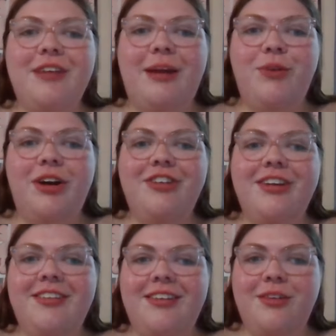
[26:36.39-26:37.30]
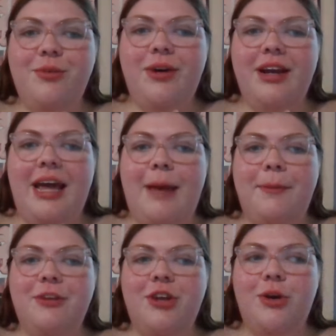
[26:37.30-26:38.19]
first time watching season 1,
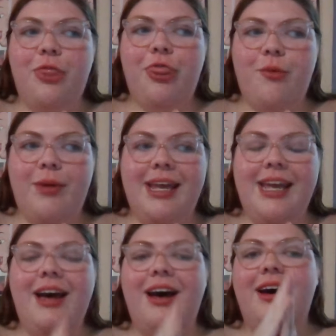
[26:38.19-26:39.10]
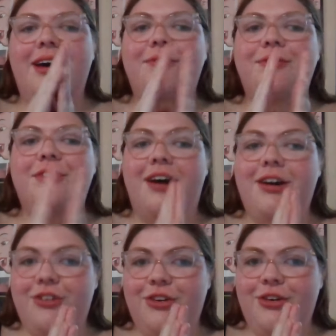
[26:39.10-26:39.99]
episode 3 of
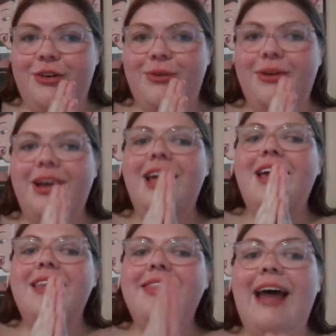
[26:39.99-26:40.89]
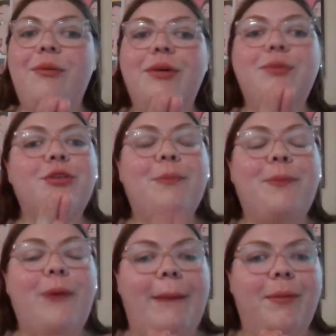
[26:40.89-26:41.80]
Doctor Who. That one was
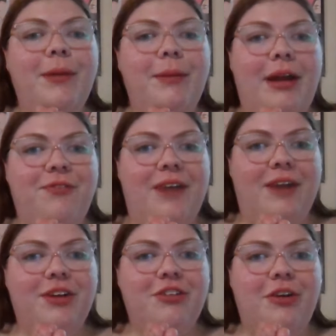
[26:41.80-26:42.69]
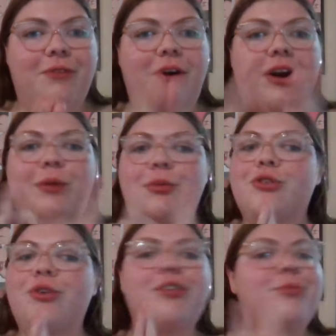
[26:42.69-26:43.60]
probably my favorite so far. It was
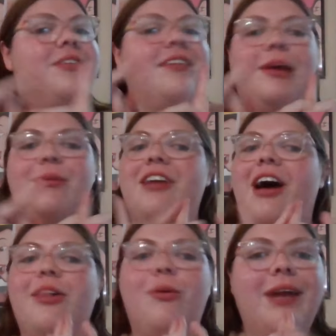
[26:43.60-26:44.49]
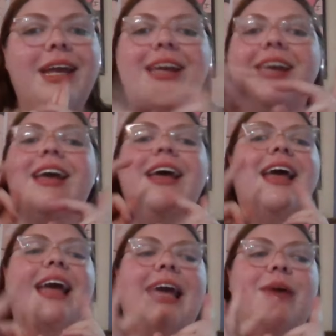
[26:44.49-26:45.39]
Christmassy, it was Halloweeny,
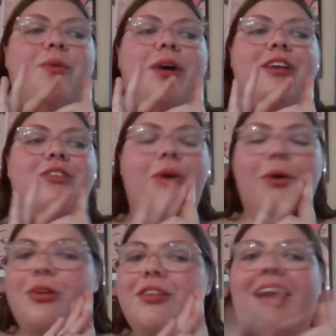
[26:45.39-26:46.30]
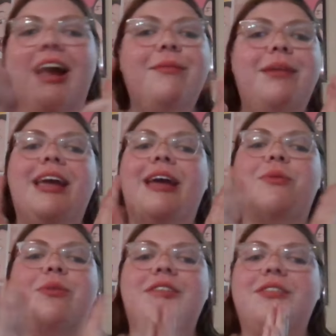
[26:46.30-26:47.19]
it was old-timey,
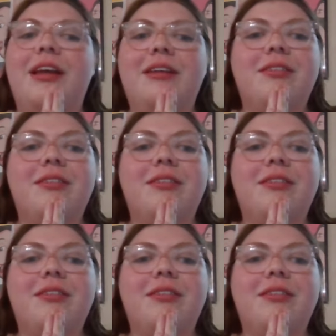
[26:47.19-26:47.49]
it was